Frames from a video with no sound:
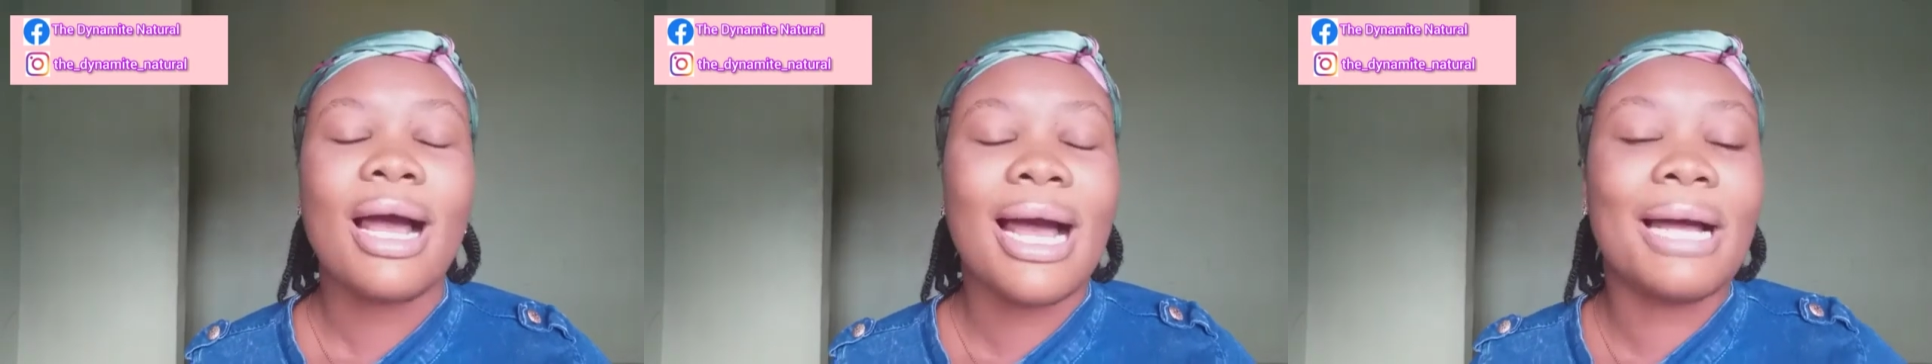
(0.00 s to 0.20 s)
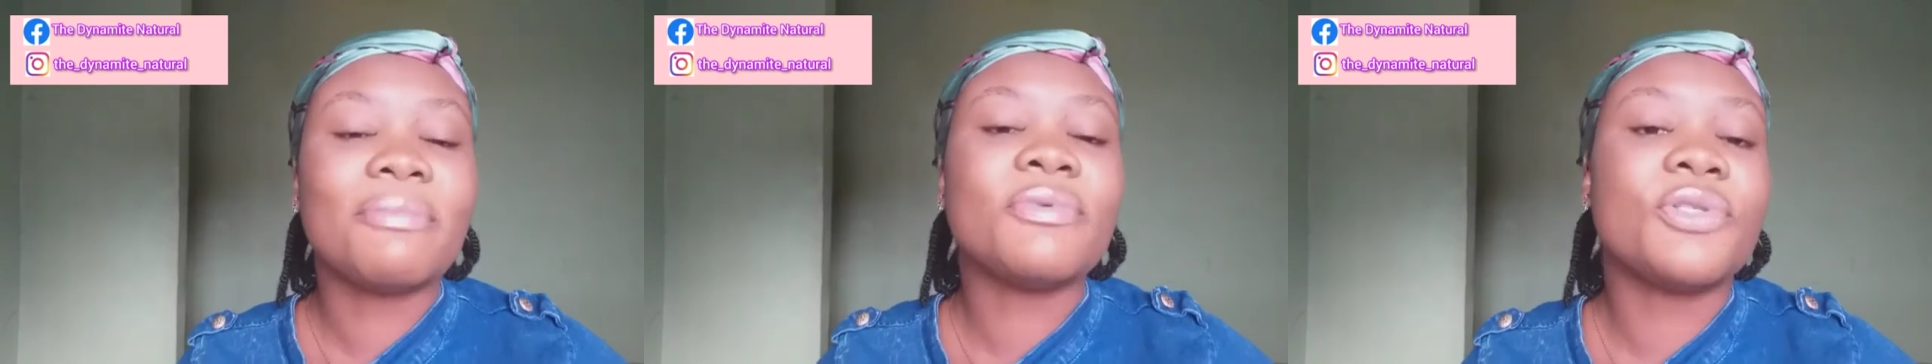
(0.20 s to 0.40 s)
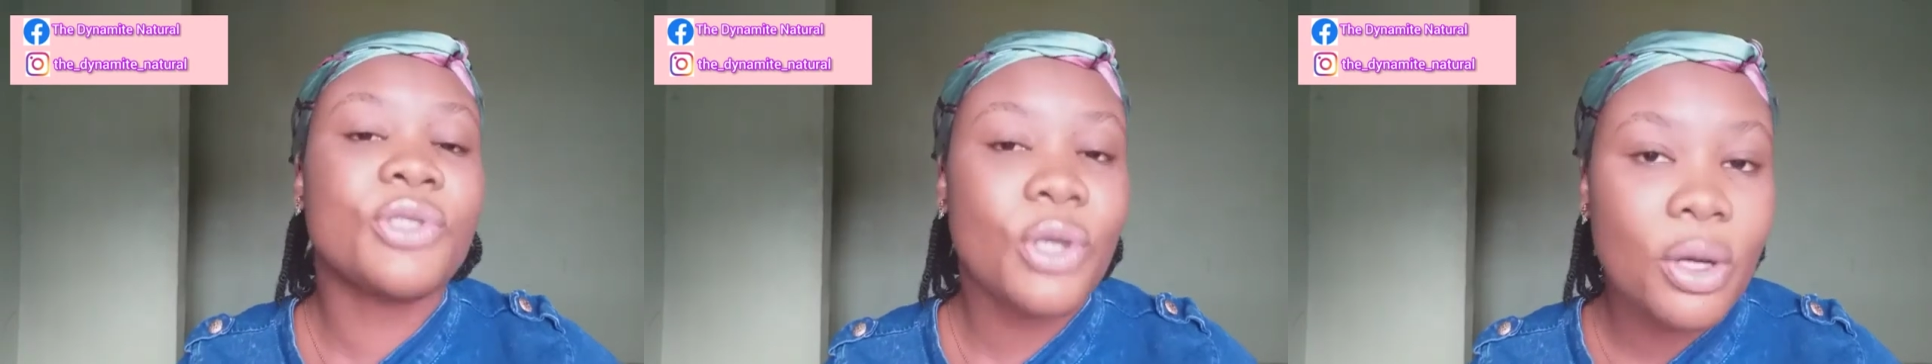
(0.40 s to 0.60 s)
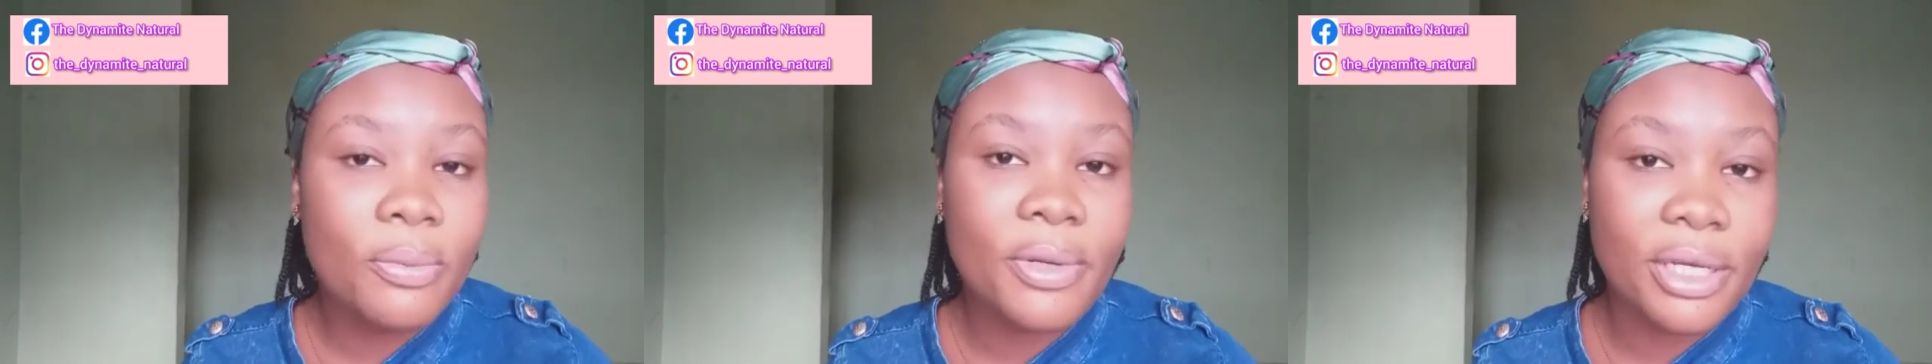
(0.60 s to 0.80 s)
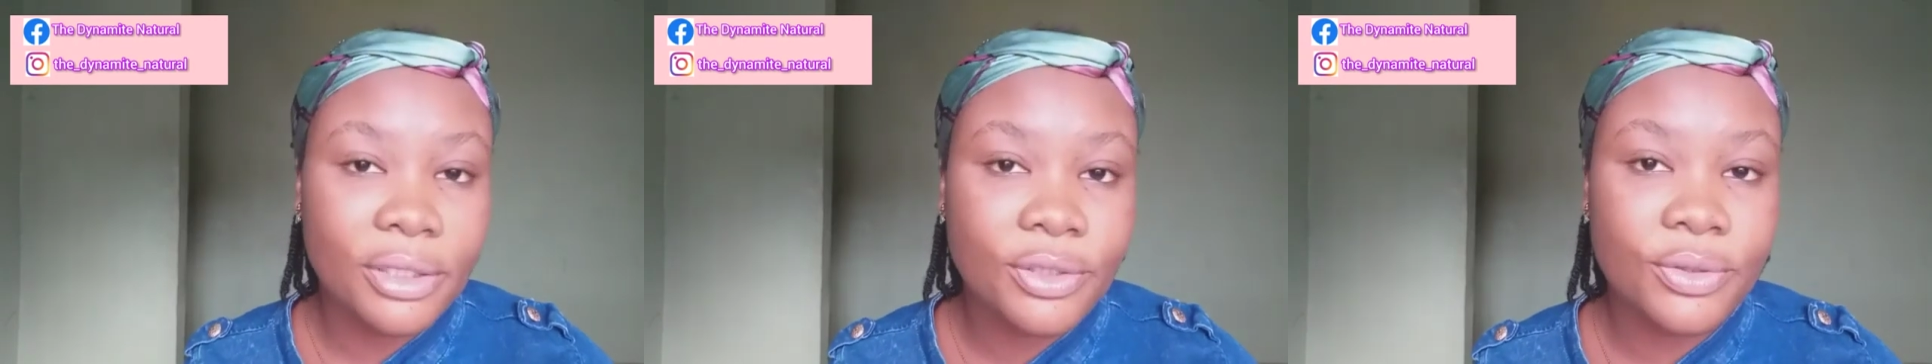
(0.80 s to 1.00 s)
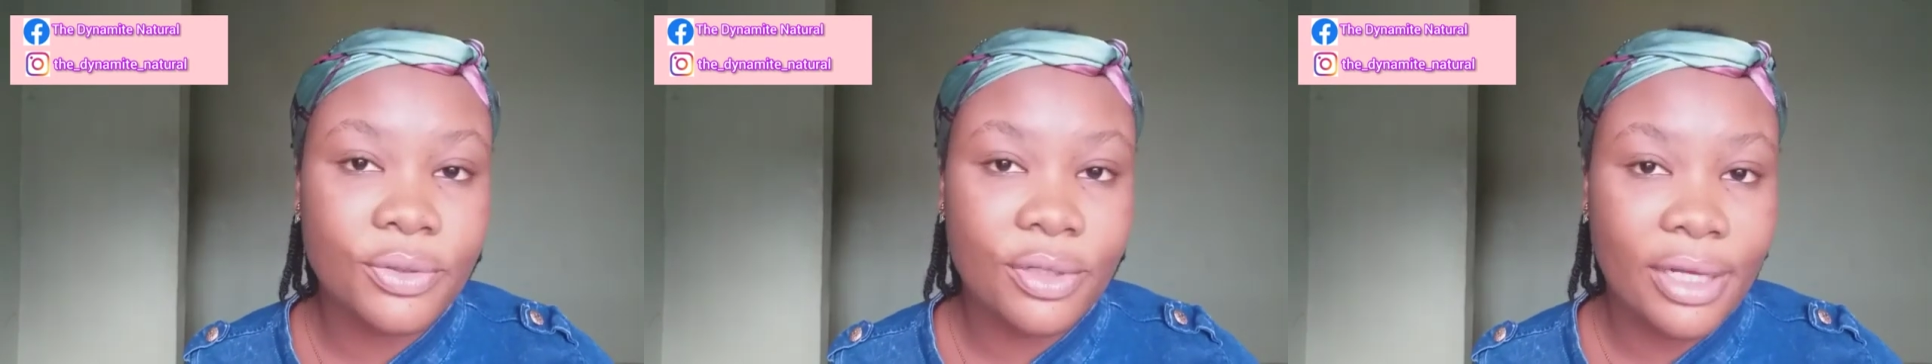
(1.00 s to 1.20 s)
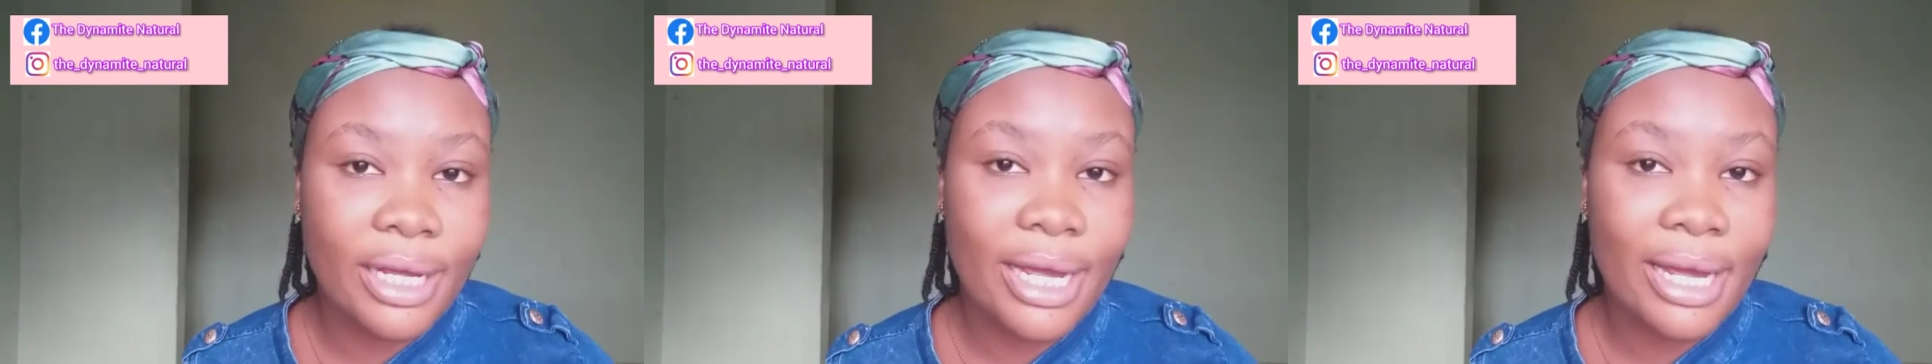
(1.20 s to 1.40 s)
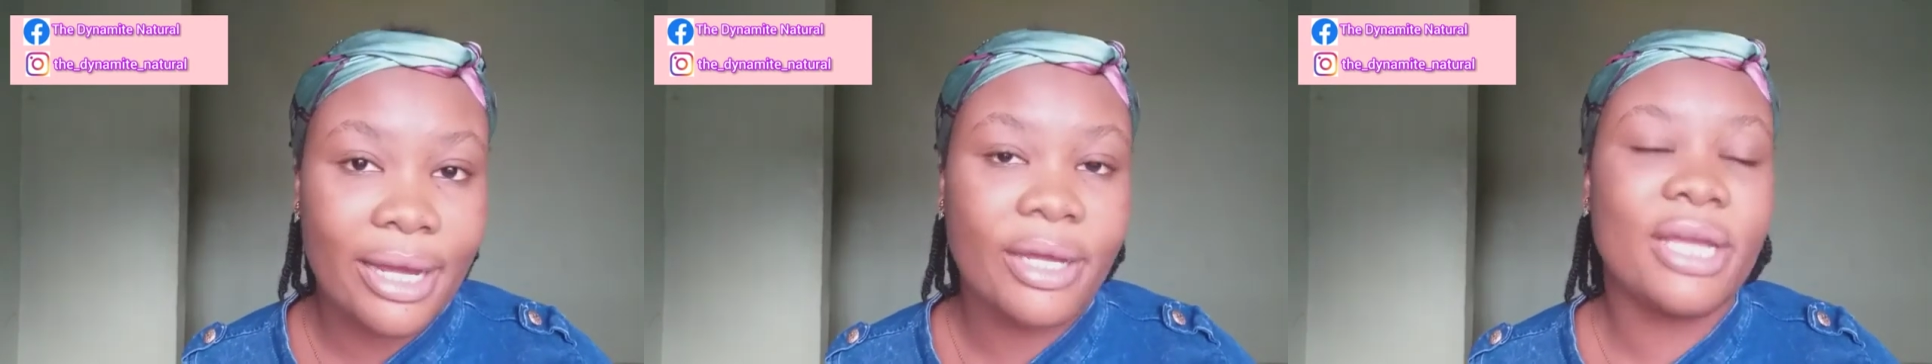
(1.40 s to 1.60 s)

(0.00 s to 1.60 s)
absorb into the hair.